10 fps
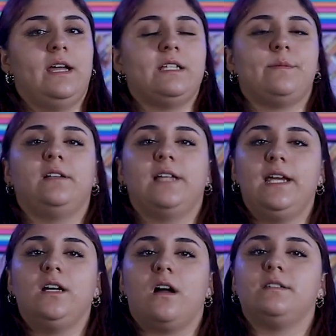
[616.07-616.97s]
It's about
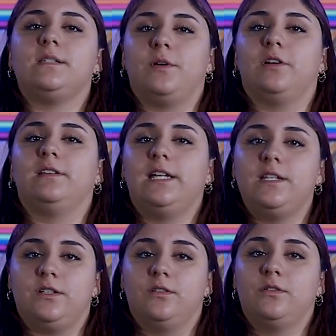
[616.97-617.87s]
letting God's Spirit
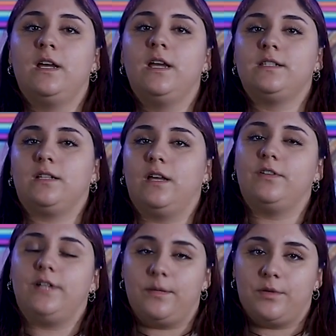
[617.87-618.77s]
lead you to love
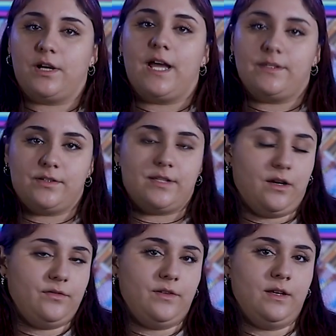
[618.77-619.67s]
your neighbor as
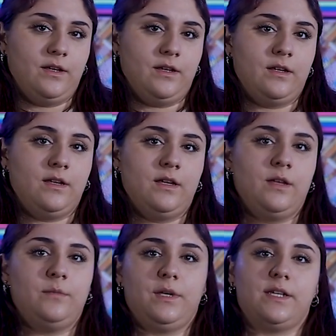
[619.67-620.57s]
yourself.
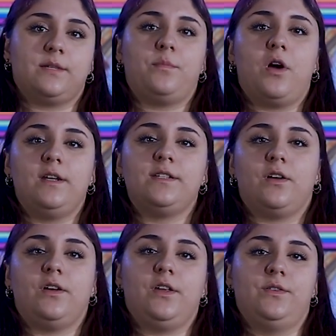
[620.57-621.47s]
Because a party
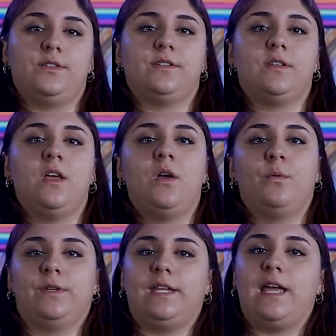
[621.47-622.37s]
starter uses
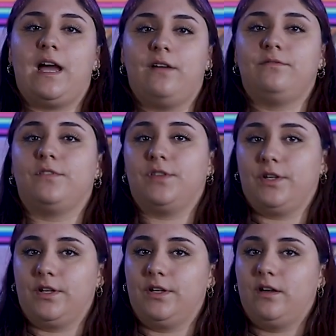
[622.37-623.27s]
what they have for the
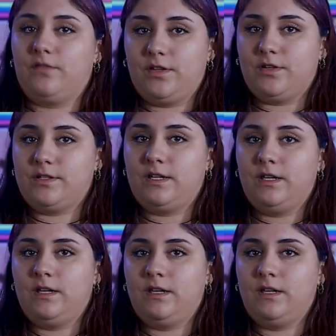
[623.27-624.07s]
good of others.